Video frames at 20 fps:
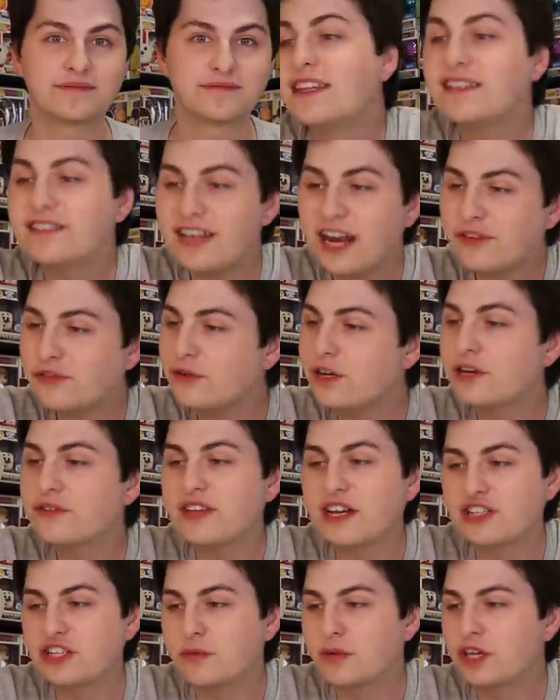This next one here
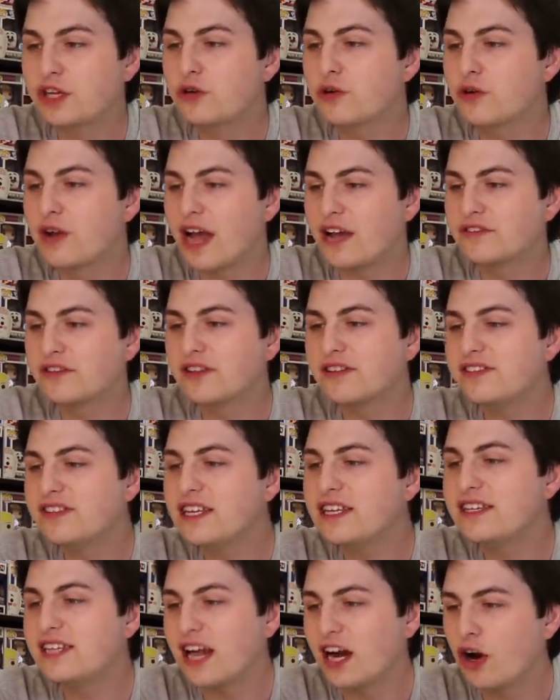is actually really cool, guys. So this is
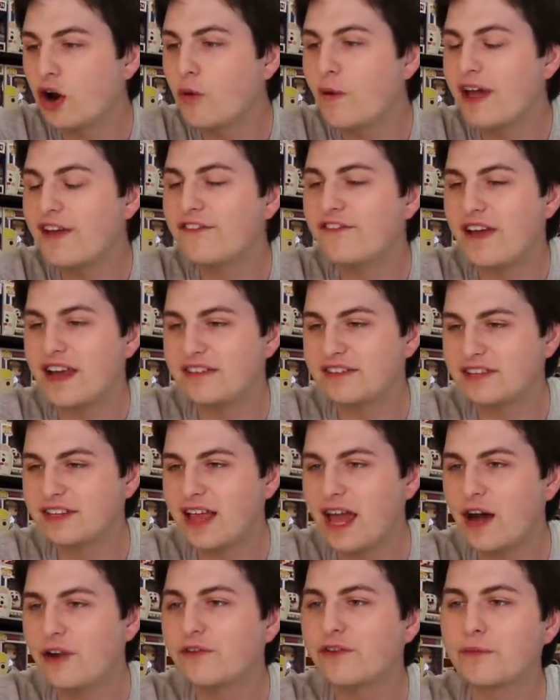the Tearaway Face
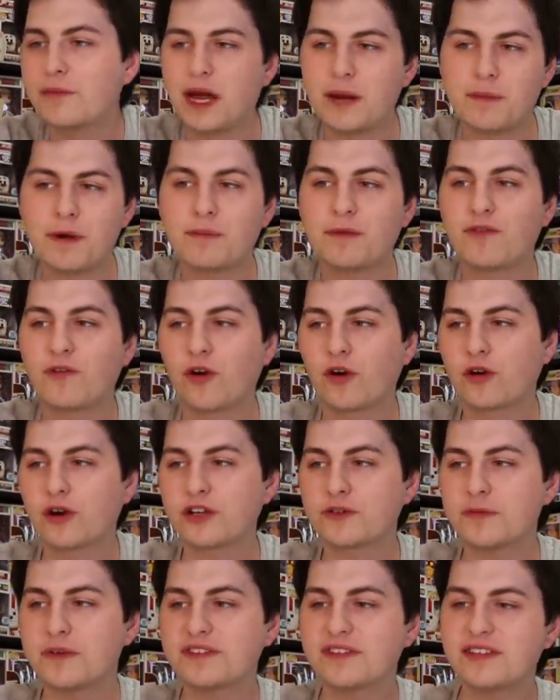Clown from Nightmare Before
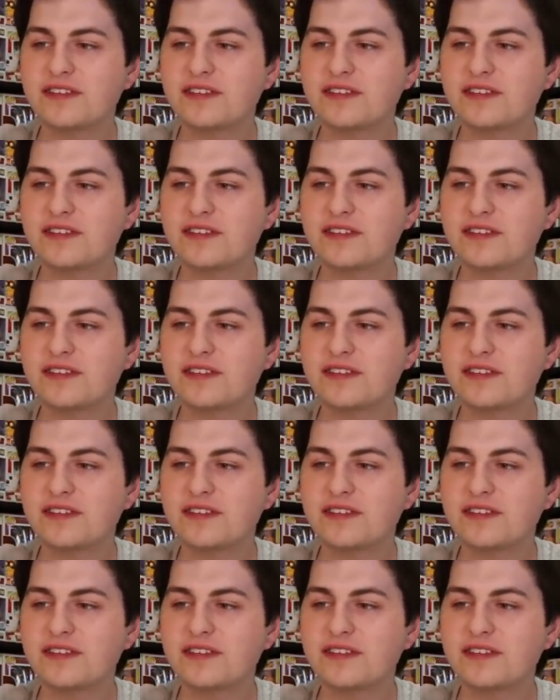Christmas.